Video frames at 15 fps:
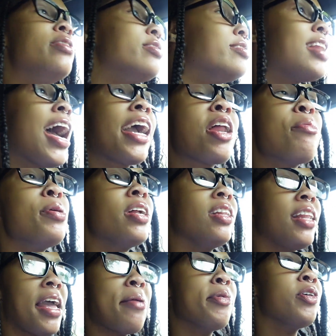I'm not gonna put a
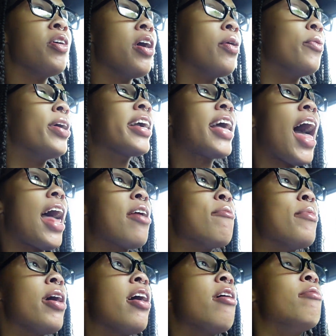label on what kind
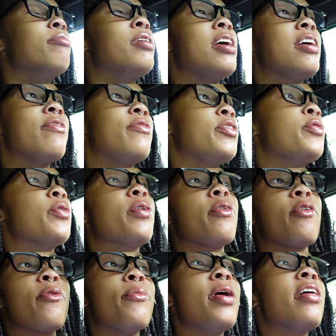of mom. If you
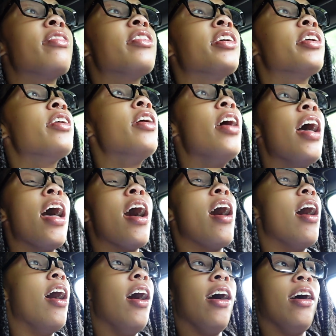are a mother,
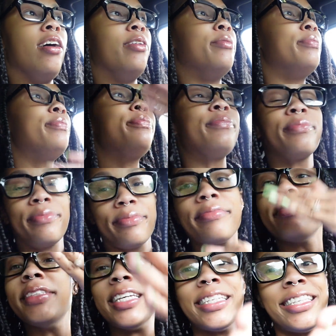
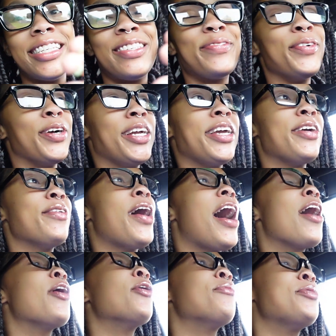um, this is for you.
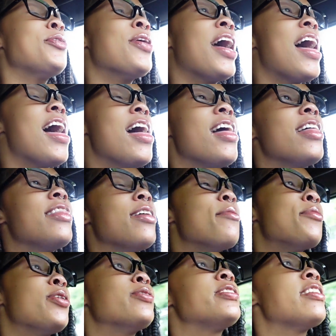I hope you had the
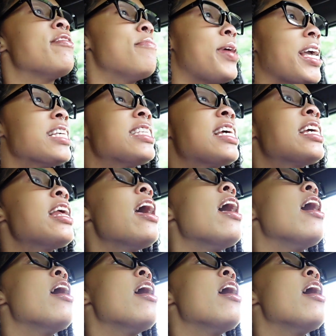most amazing